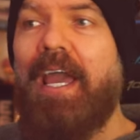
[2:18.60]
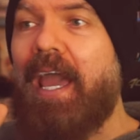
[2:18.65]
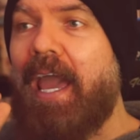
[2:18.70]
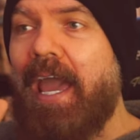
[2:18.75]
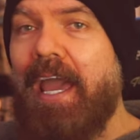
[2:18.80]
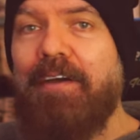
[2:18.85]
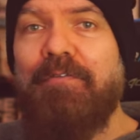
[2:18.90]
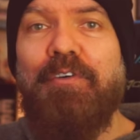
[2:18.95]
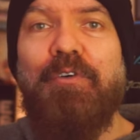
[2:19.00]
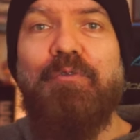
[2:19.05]

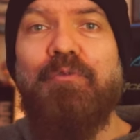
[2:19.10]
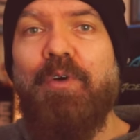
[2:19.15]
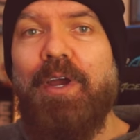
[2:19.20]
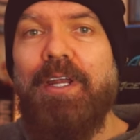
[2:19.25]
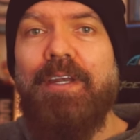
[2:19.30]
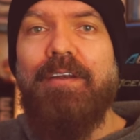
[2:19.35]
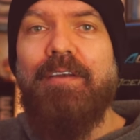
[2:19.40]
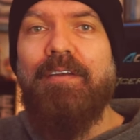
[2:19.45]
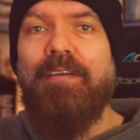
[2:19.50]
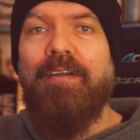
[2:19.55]
ever
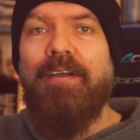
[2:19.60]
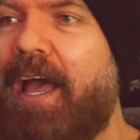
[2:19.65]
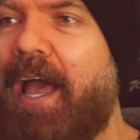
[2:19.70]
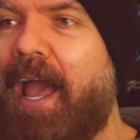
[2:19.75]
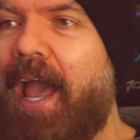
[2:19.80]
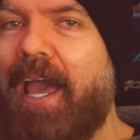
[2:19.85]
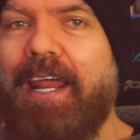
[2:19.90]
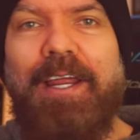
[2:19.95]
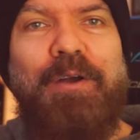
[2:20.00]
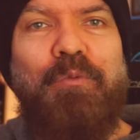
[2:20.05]
written
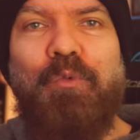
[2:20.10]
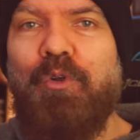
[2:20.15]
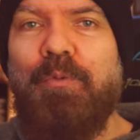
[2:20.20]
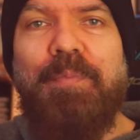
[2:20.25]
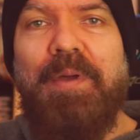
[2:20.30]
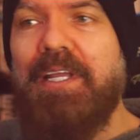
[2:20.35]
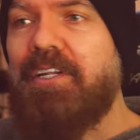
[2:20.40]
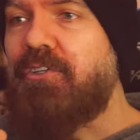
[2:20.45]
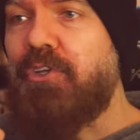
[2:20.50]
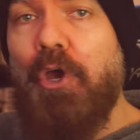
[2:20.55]
and it will
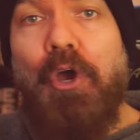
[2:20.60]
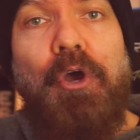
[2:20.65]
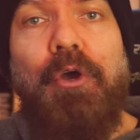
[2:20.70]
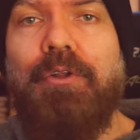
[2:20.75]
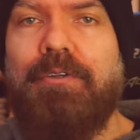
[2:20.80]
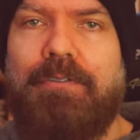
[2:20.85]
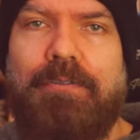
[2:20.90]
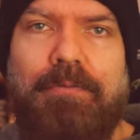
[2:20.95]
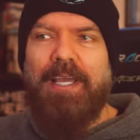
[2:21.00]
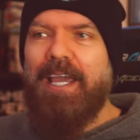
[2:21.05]
be dirt.